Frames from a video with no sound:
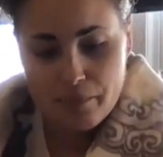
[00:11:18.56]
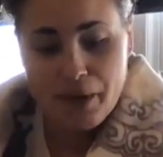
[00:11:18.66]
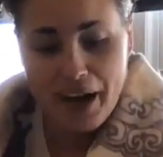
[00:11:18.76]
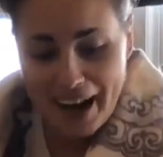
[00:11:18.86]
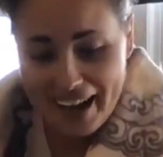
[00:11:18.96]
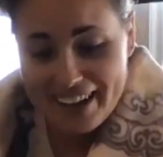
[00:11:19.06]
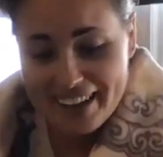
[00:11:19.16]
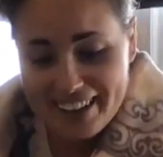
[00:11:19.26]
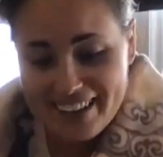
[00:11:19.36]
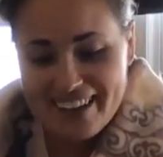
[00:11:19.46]
Bye,
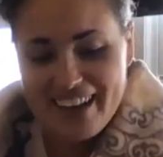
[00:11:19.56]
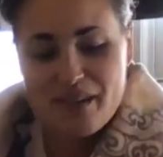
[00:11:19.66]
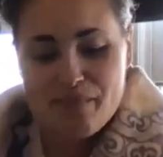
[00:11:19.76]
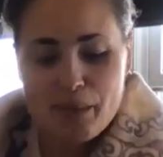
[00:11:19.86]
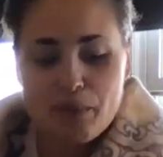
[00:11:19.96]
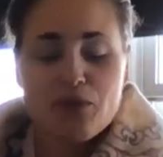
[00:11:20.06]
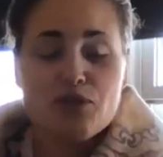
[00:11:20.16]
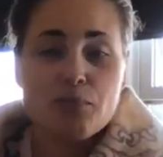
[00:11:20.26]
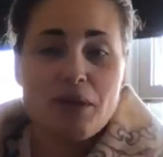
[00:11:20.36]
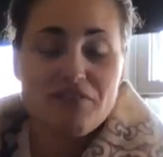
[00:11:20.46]
I mumble
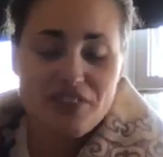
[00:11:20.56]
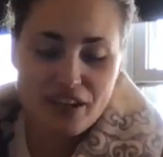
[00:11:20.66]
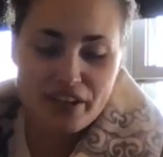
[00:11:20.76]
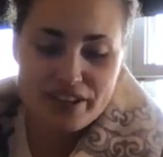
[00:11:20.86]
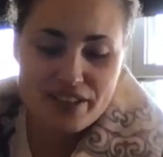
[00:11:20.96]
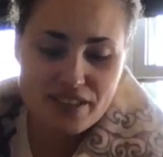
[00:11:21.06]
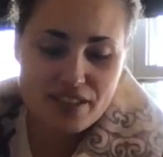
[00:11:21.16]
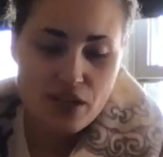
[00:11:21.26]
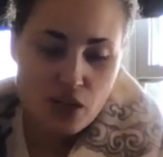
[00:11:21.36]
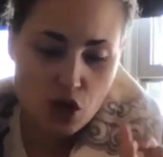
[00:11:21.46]
through my fingers.
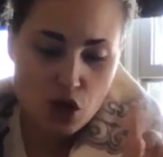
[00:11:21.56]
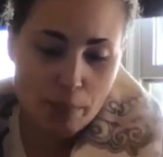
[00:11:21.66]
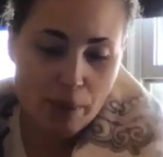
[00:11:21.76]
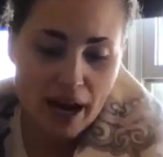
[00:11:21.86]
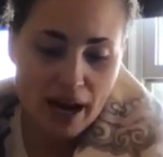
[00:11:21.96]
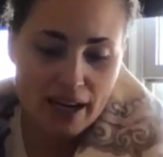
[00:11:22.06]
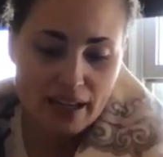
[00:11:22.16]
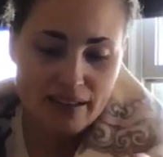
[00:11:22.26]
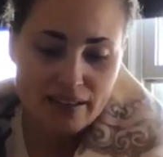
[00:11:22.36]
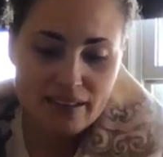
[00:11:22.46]
Goodbye.
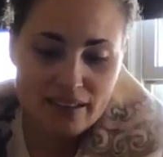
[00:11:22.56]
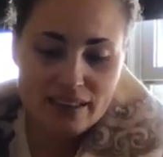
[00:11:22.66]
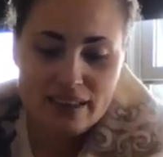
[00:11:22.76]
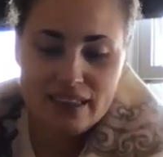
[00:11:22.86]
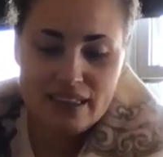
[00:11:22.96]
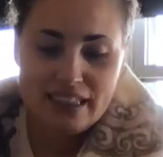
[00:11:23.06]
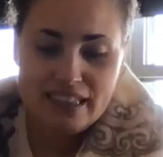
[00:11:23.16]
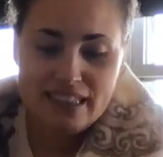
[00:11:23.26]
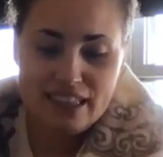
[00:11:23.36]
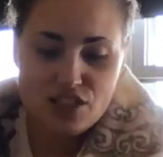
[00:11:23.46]

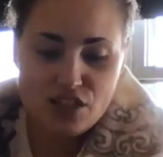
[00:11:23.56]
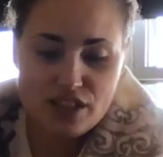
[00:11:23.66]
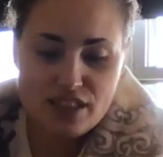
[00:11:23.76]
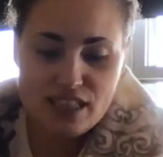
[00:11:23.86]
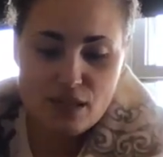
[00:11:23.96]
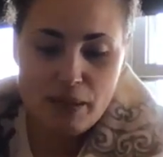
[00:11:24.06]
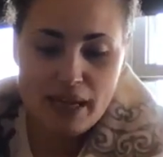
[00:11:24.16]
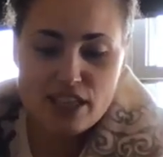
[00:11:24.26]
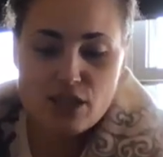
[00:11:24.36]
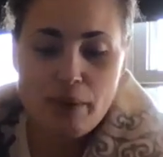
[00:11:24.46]
He turns his
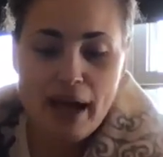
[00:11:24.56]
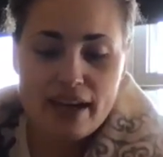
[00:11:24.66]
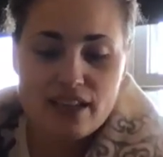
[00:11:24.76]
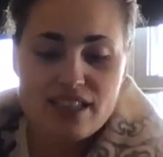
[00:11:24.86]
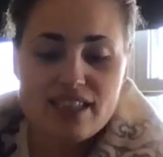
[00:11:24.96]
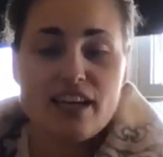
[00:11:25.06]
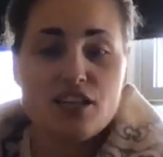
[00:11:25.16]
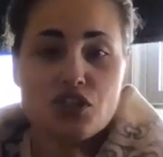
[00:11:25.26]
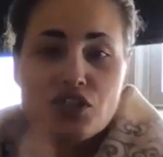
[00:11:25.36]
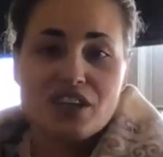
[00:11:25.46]
page back to
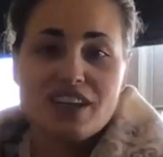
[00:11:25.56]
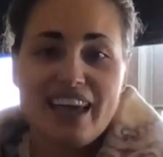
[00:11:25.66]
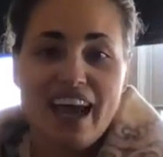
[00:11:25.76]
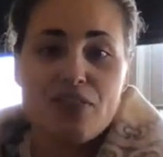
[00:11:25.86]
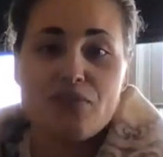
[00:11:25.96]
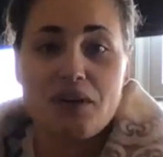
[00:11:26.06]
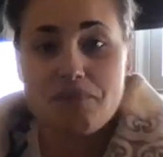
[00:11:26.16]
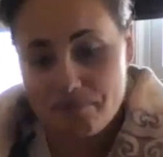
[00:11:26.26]
touch Catherine.